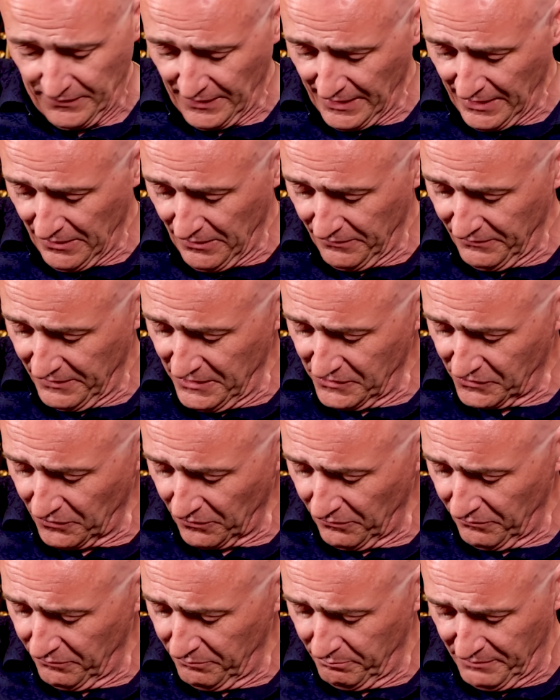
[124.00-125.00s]
these
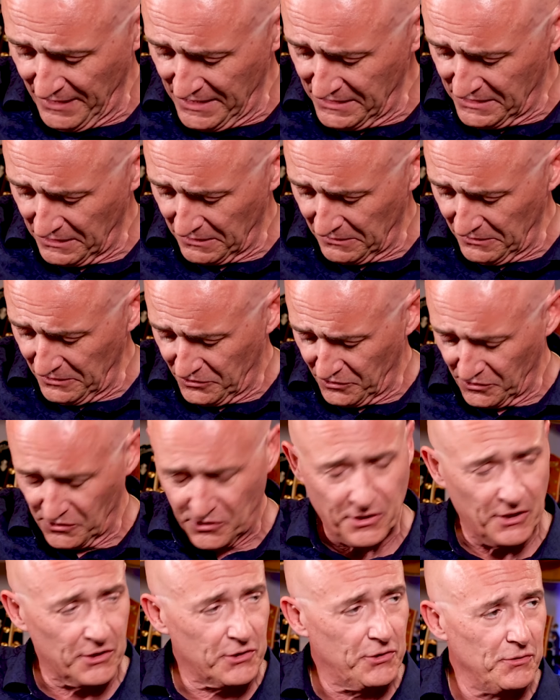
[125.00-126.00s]
are basically
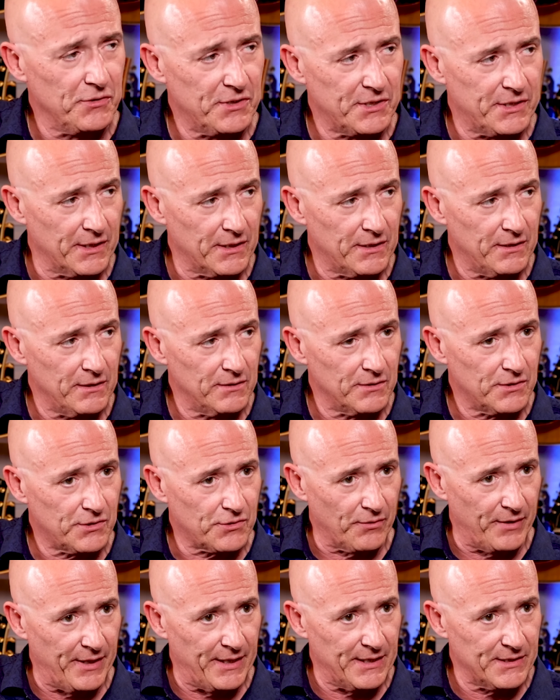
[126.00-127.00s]
just acoustic
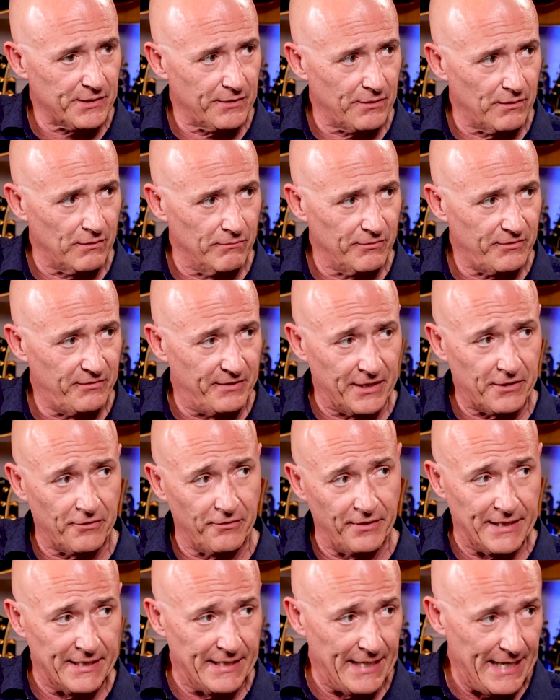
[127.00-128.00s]
strings that are
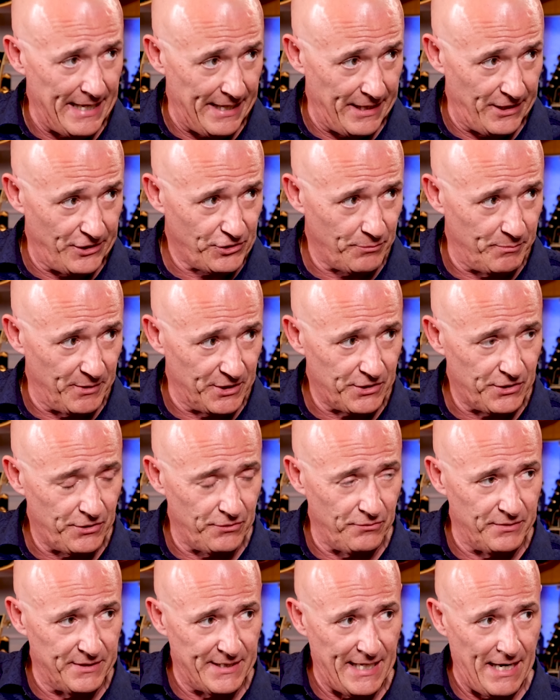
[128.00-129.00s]
thicker in gauge but
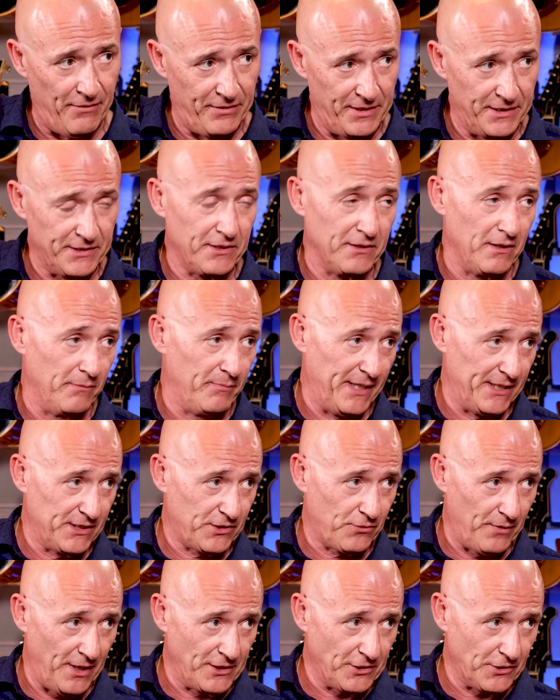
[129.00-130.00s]
tuned down into the
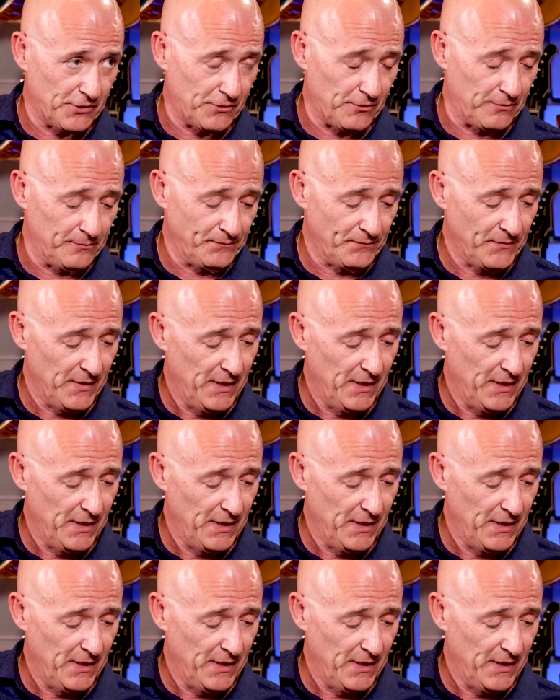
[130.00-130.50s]
bass register.